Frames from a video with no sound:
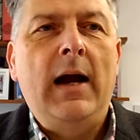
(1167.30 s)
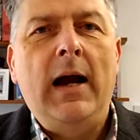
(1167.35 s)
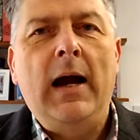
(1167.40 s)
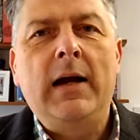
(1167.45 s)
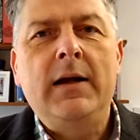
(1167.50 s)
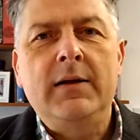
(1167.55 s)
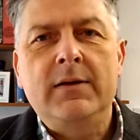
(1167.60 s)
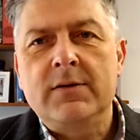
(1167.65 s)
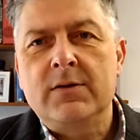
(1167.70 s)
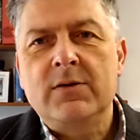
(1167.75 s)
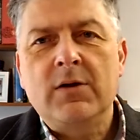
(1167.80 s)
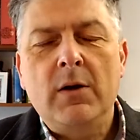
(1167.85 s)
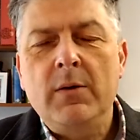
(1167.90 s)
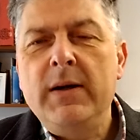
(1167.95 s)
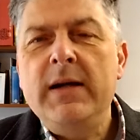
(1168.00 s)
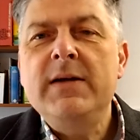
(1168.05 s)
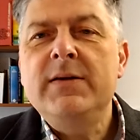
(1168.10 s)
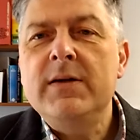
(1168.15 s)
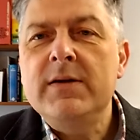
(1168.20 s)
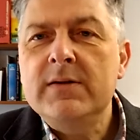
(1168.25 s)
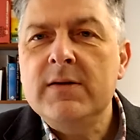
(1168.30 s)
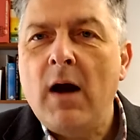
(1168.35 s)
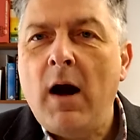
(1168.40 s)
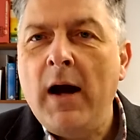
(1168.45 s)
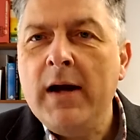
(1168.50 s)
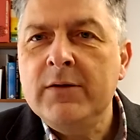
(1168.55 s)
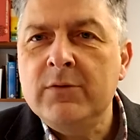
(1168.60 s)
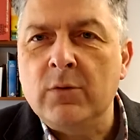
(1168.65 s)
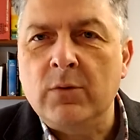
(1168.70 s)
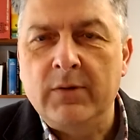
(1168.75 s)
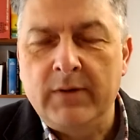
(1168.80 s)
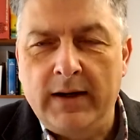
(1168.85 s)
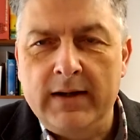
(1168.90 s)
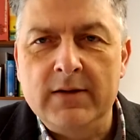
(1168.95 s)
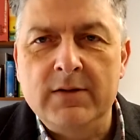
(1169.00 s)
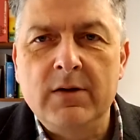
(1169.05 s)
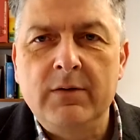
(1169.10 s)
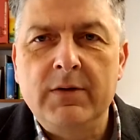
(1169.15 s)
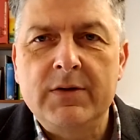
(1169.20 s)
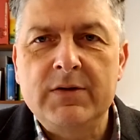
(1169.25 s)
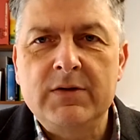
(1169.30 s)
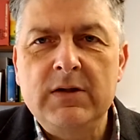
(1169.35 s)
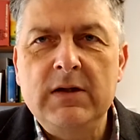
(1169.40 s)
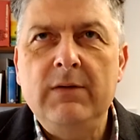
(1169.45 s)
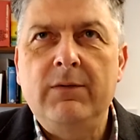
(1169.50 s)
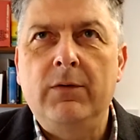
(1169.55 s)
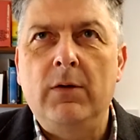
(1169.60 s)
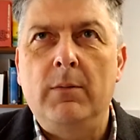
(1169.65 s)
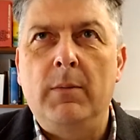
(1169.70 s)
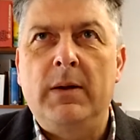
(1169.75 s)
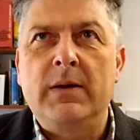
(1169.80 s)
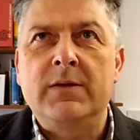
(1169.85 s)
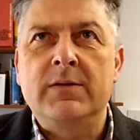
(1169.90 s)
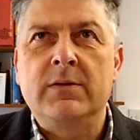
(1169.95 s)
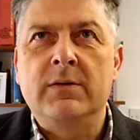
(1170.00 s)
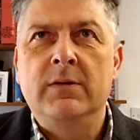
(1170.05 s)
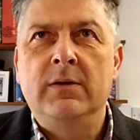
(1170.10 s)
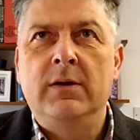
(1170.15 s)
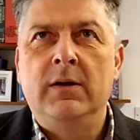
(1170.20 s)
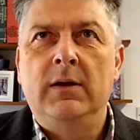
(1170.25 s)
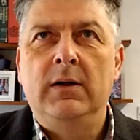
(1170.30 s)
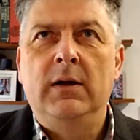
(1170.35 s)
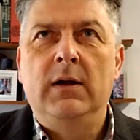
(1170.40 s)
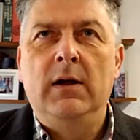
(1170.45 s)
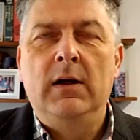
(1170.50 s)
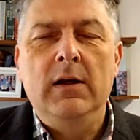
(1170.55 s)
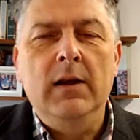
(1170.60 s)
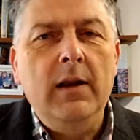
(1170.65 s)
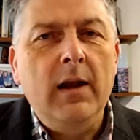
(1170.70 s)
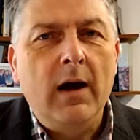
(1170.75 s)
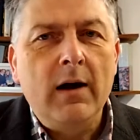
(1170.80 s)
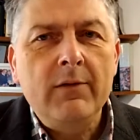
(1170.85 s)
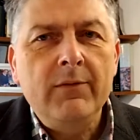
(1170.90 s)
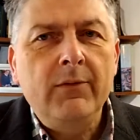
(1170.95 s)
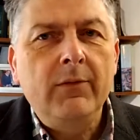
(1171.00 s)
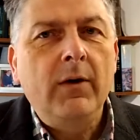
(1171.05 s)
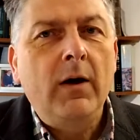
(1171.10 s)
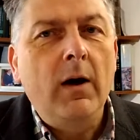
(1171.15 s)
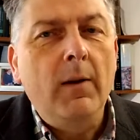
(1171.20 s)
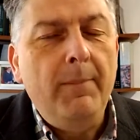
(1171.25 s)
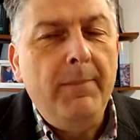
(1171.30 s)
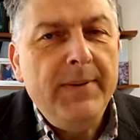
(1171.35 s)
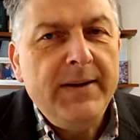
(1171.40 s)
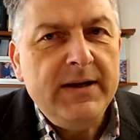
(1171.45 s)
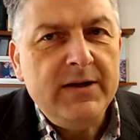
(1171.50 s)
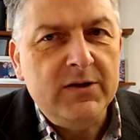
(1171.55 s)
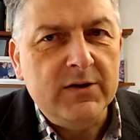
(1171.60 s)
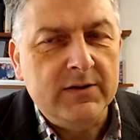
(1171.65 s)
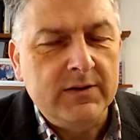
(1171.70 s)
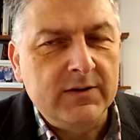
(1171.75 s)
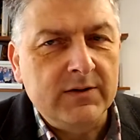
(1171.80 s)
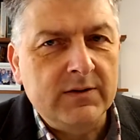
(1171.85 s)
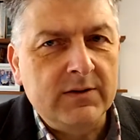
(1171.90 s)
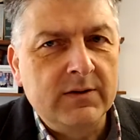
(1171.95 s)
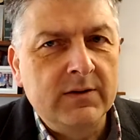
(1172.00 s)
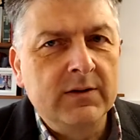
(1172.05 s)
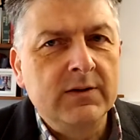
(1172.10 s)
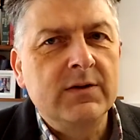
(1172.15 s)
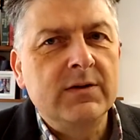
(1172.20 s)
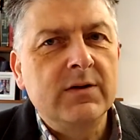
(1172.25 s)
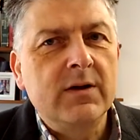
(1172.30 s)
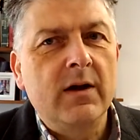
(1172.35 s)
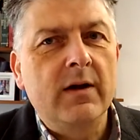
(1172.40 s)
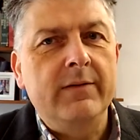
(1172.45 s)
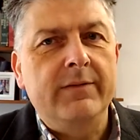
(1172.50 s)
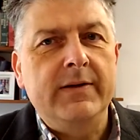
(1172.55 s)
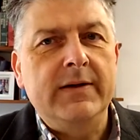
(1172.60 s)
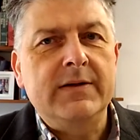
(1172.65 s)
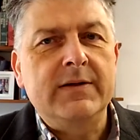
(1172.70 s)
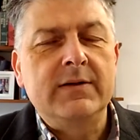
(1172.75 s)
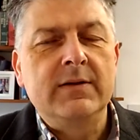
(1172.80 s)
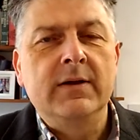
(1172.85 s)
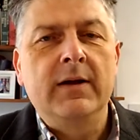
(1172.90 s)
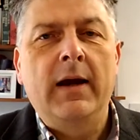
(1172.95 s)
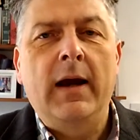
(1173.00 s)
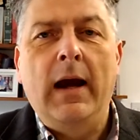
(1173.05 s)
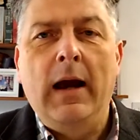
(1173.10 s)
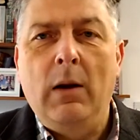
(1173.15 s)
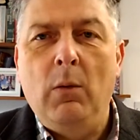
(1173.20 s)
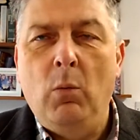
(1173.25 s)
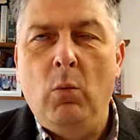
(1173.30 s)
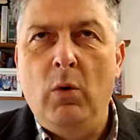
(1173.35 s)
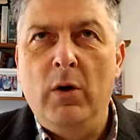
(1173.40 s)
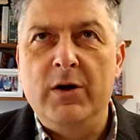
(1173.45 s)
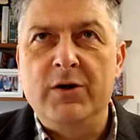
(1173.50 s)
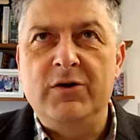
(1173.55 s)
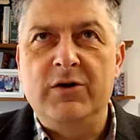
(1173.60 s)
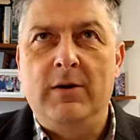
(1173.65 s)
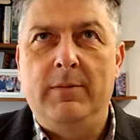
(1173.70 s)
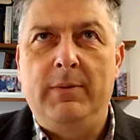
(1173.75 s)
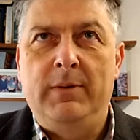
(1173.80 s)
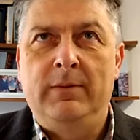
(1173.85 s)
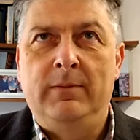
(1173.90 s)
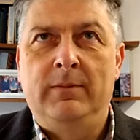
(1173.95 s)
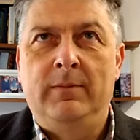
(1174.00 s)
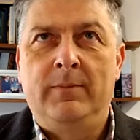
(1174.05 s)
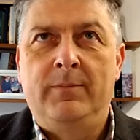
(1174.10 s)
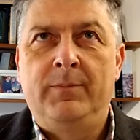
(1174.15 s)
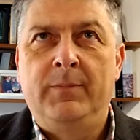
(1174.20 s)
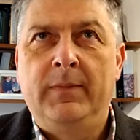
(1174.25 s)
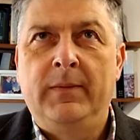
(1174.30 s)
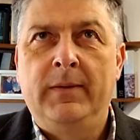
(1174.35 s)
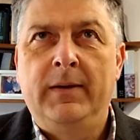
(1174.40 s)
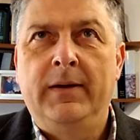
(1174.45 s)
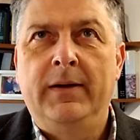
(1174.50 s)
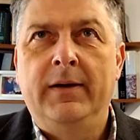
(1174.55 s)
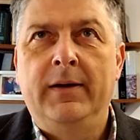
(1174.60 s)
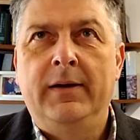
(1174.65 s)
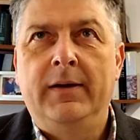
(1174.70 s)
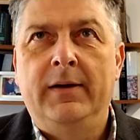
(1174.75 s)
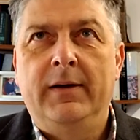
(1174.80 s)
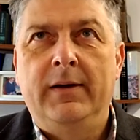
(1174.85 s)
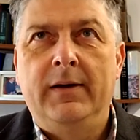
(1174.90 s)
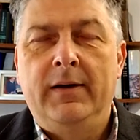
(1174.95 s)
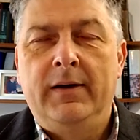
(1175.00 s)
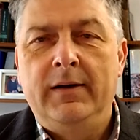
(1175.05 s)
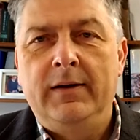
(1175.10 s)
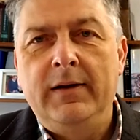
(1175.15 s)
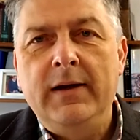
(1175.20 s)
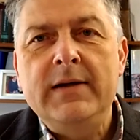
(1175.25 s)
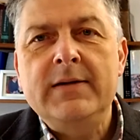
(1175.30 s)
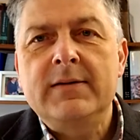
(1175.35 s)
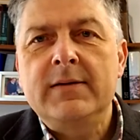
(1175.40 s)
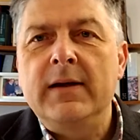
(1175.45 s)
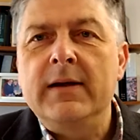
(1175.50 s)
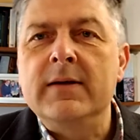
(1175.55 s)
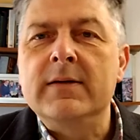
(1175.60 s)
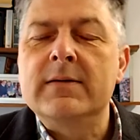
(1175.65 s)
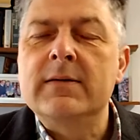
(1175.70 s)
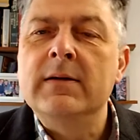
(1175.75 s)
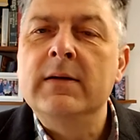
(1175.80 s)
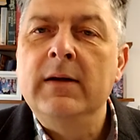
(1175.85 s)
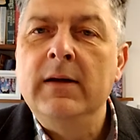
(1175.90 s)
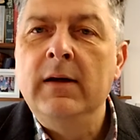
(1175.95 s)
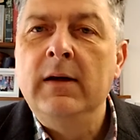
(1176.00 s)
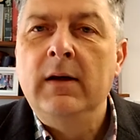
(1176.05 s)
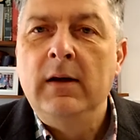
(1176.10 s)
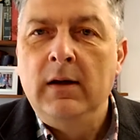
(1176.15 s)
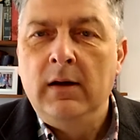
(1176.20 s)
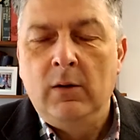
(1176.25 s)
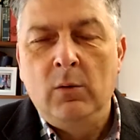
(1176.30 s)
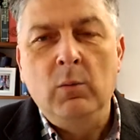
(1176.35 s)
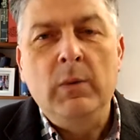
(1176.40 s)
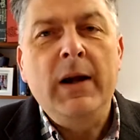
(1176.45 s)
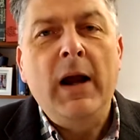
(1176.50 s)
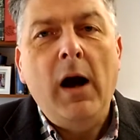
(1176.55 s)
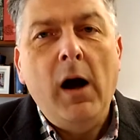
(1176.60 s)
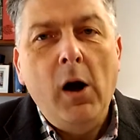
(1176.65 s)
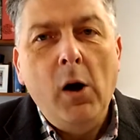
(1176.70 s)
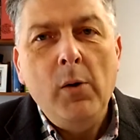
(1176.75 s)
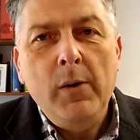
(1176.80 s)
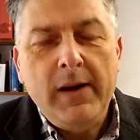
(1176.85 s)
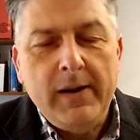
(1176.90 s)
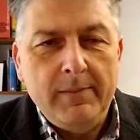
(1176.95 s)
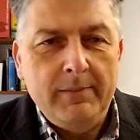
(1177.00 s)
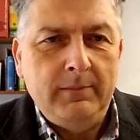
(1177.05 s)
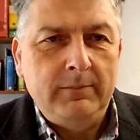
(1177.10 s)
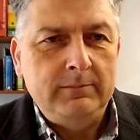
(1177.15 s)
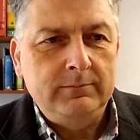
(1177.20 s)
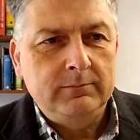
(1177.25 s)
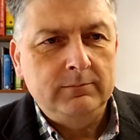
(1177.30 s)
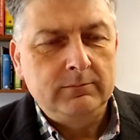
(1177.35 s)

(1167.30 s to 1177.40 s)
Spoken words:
And so he's entitled then to receive from us love, obedience, service and worship. These things we owe him.